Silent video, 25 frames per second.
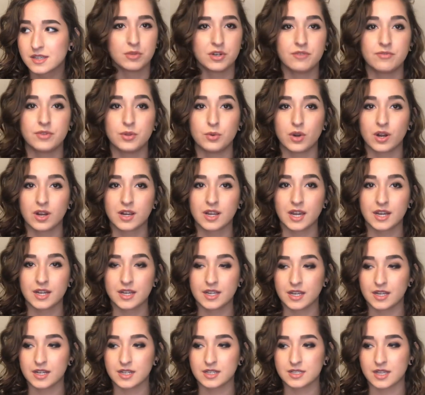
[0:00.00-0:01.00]
But if you are kind of
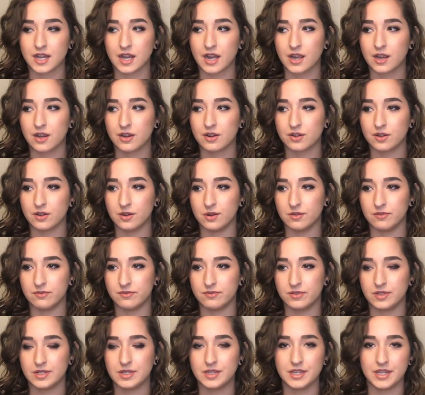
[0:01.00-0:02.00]
getting tired
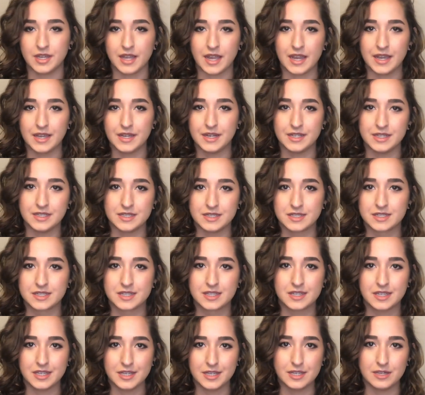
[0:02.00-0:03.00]
of the 80s
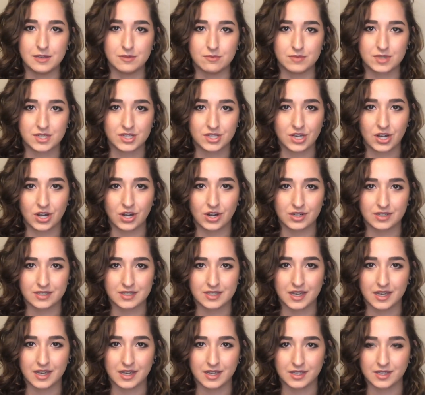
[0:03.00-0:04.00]
themed
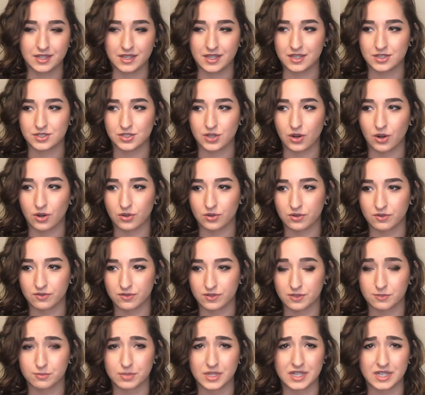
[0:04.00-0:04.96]
content that's all over the